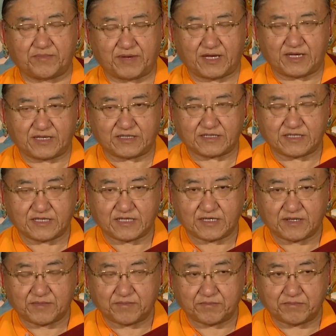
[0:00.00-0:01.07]
mind,
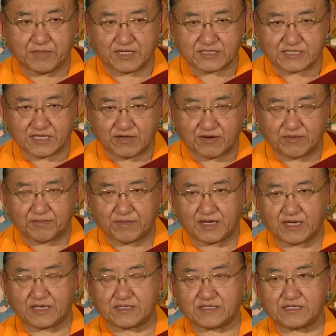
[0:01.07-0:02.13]
makes our
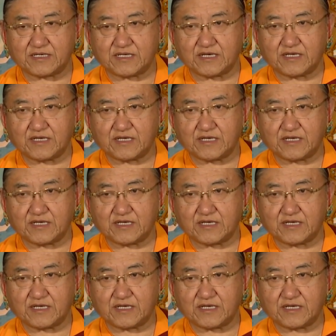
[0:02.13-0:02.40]
mind.